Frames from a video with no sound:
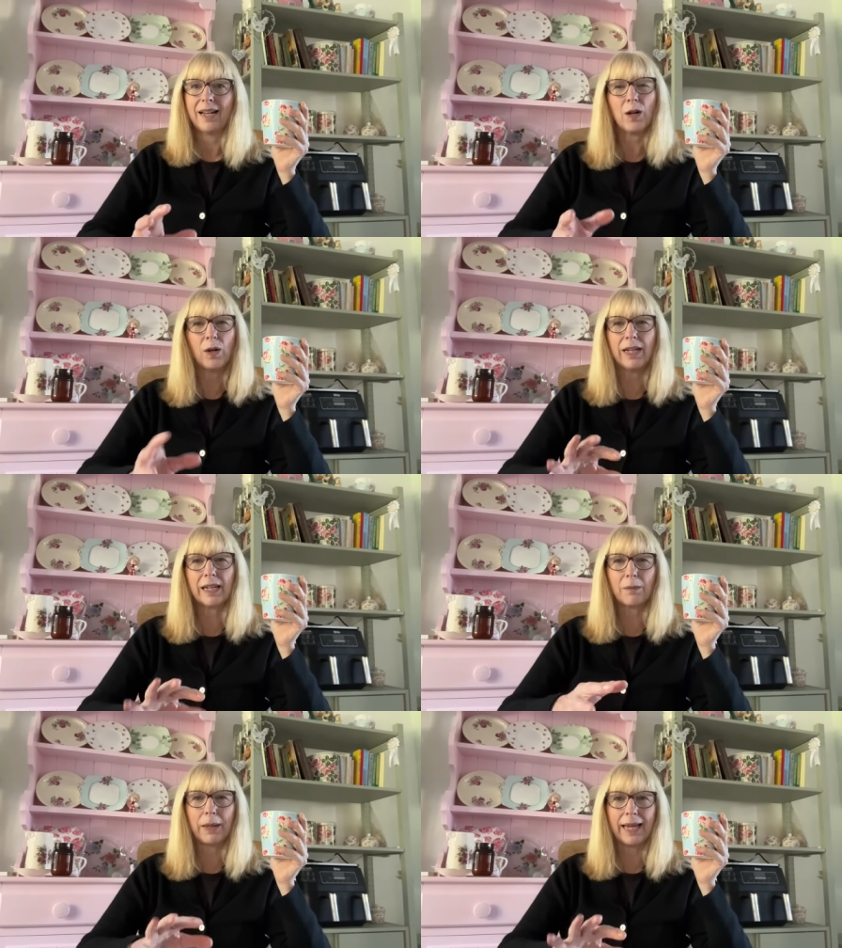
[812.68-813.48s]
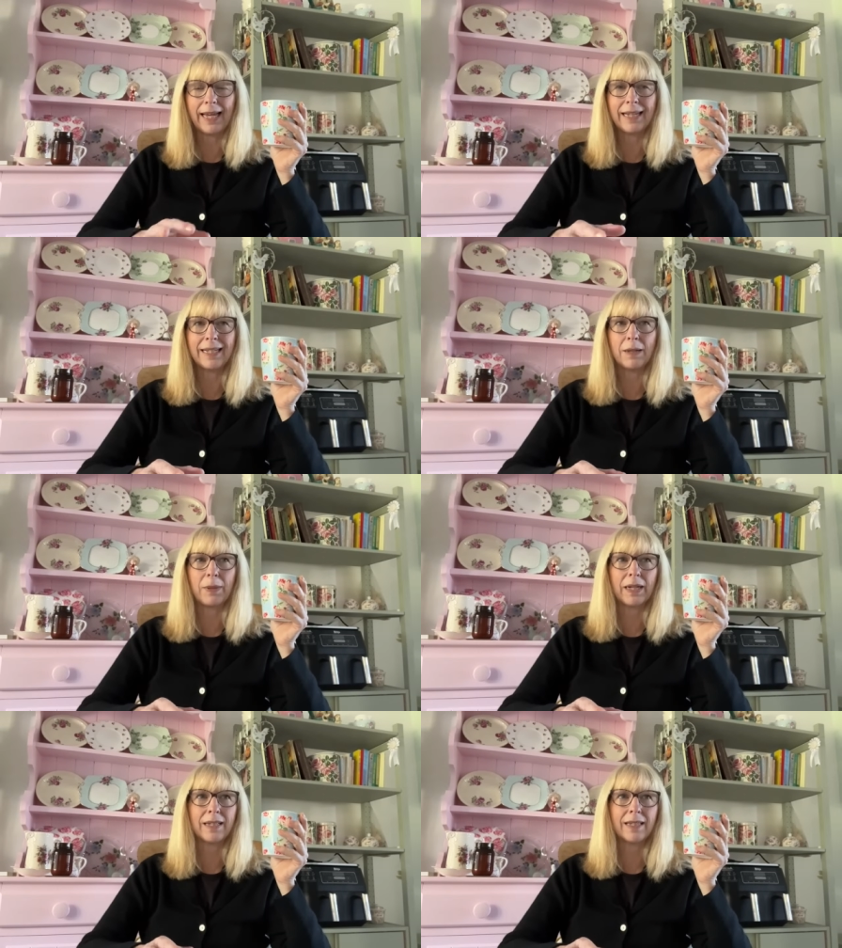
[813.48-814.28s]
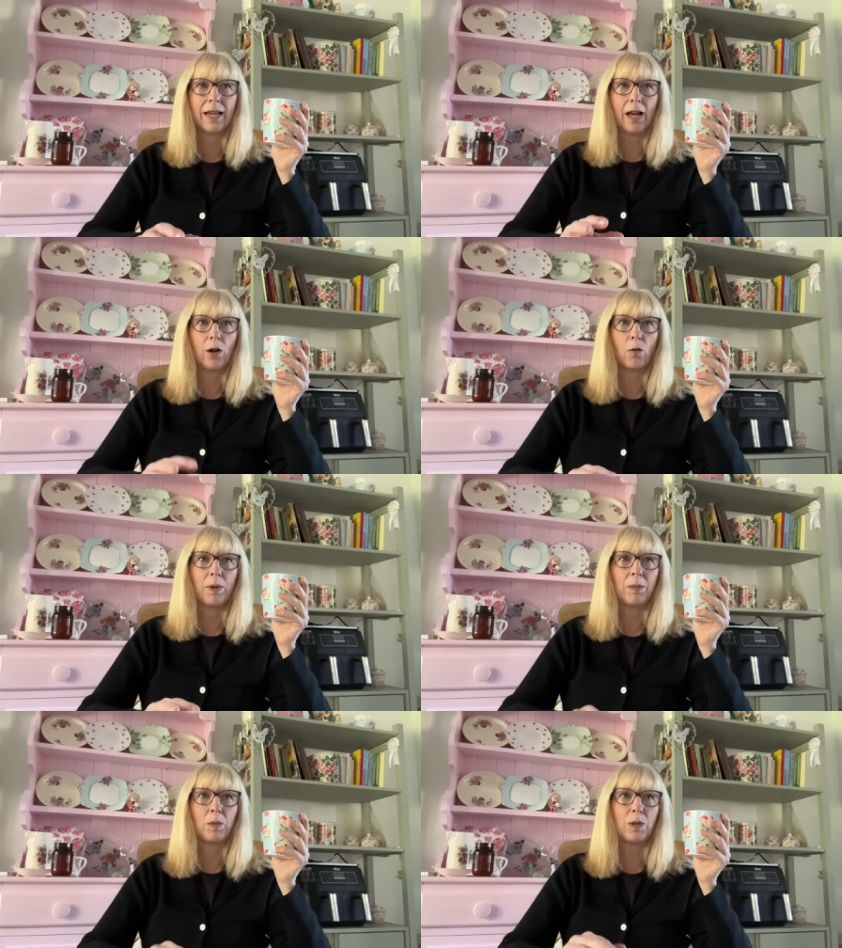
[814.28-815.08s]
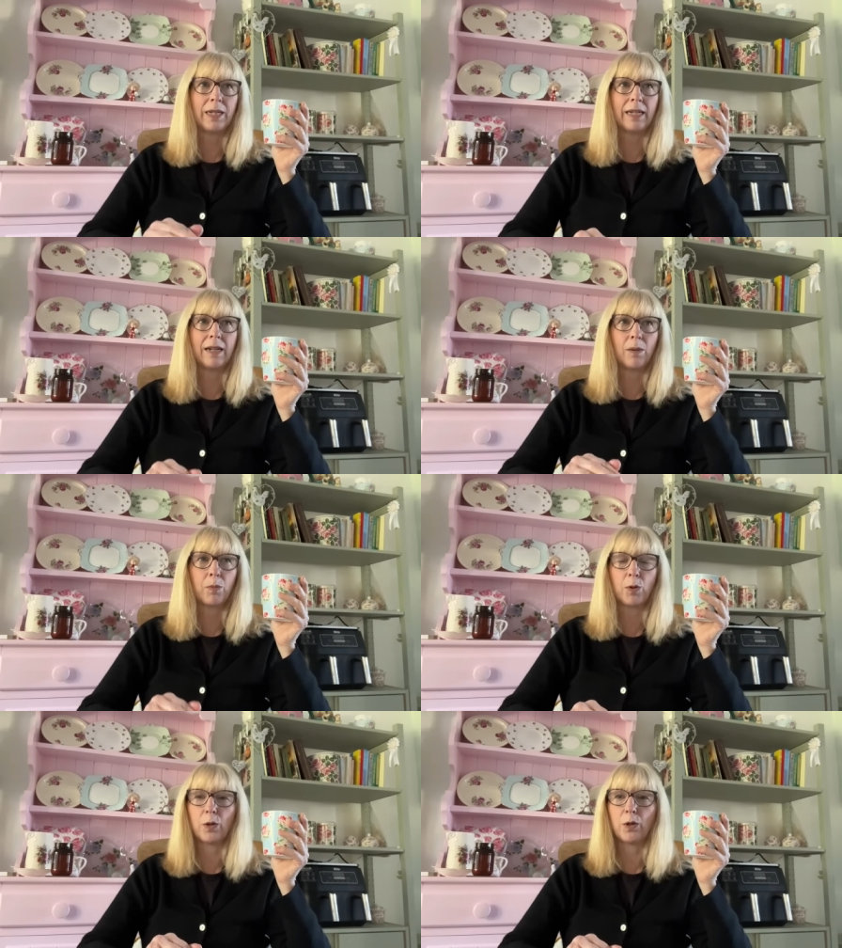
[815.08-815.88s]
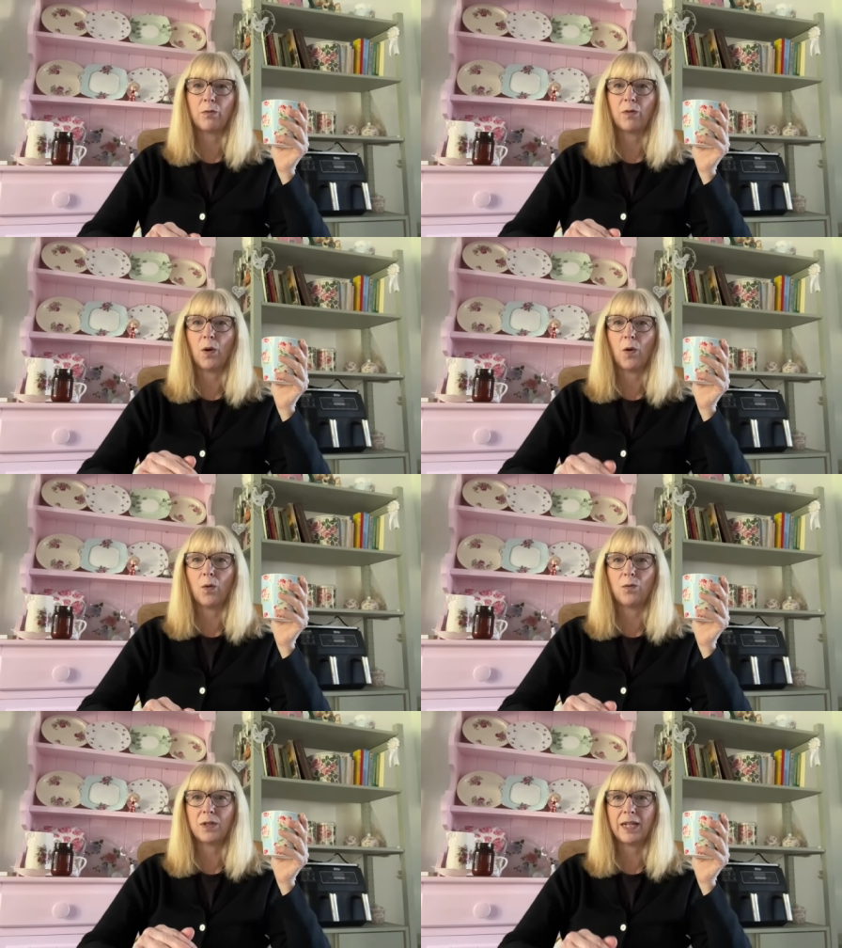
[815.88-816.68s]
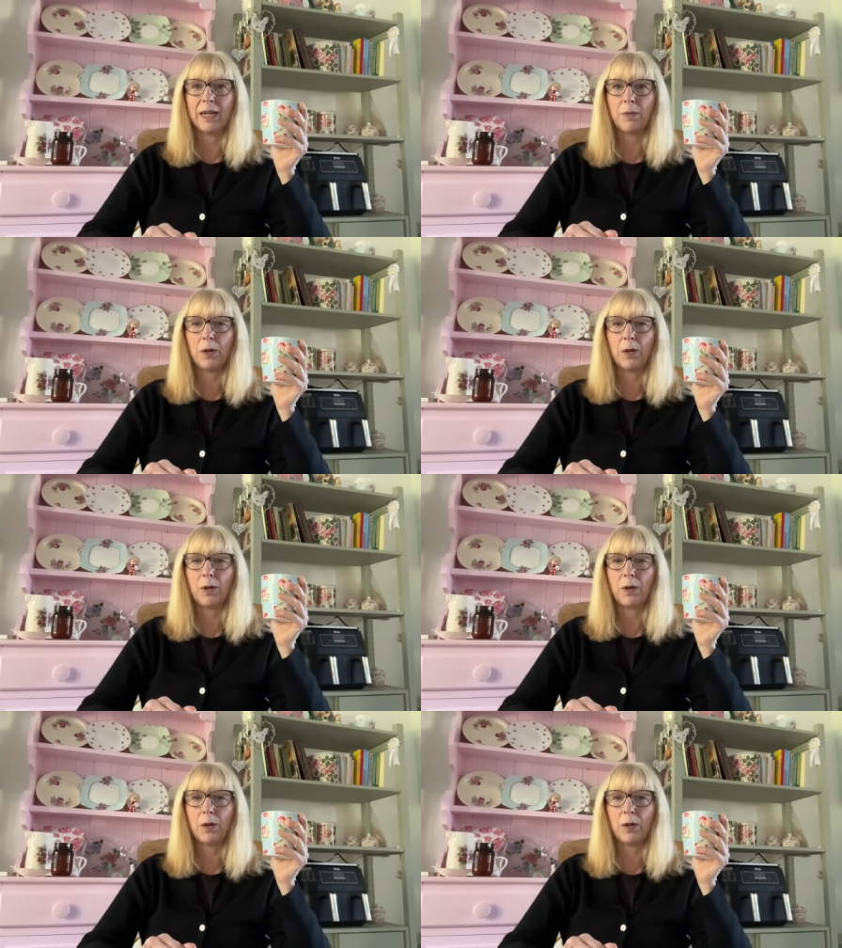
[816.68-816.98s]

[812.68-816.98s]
got a little bit heated because a lot of people didn't approve of Temu.